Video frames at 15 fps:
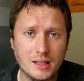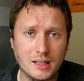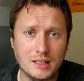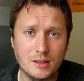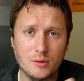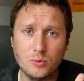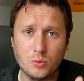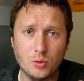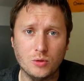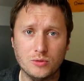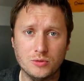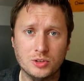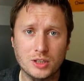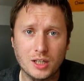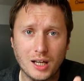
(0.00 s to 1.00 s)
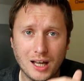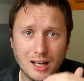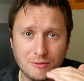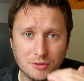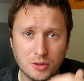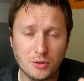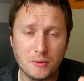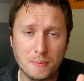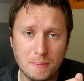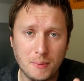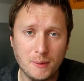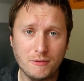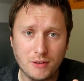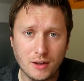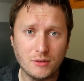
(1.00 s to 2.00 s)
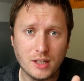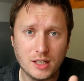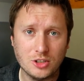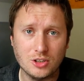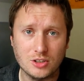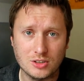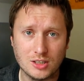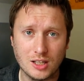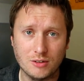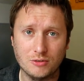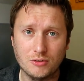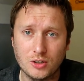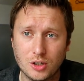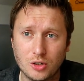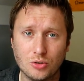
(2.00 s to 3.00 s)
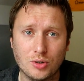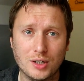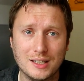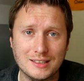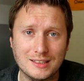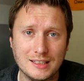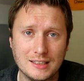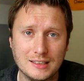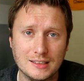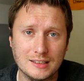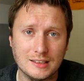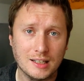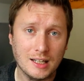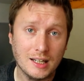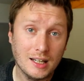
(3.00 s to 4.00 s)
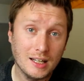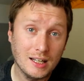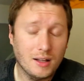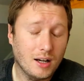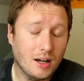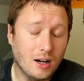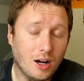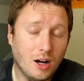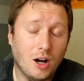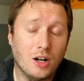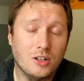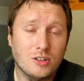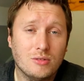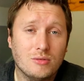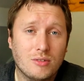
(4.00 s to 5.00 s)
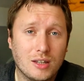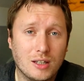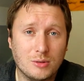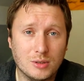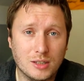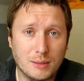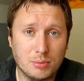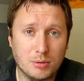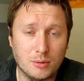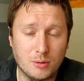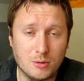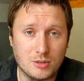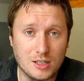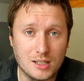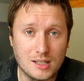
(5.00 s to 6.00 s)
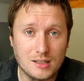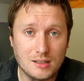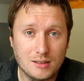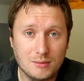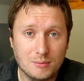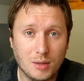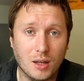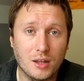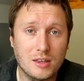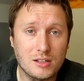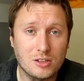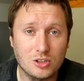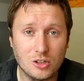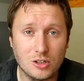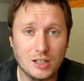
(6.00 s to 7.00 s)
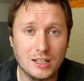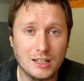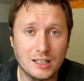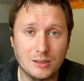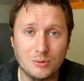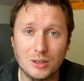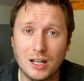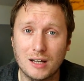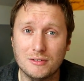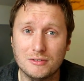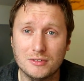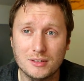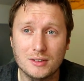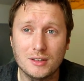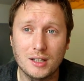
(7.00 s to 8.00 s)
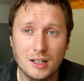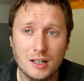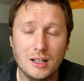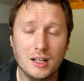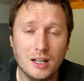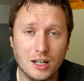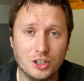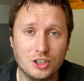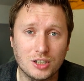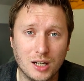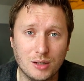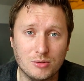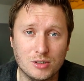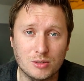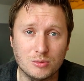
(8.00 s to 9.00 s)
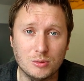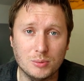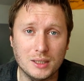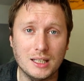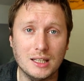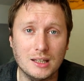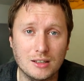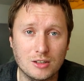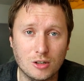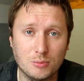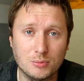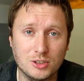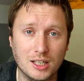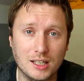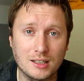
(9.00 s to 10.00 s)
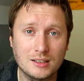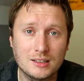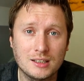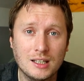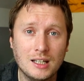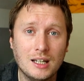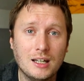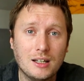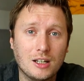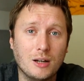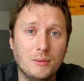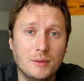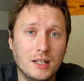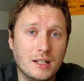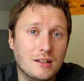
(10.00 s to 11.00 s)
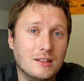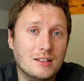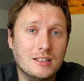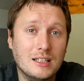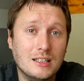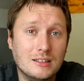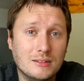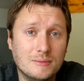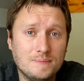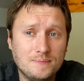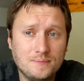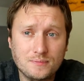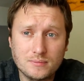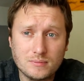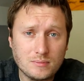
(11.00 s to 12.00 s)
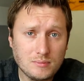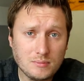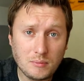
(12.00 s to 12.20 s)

I think that Wolves have got the foundations now for a great season. I don't think we'll get promoted, but I certainly think we'll have a shout and we'll be in the top six come the end of the season.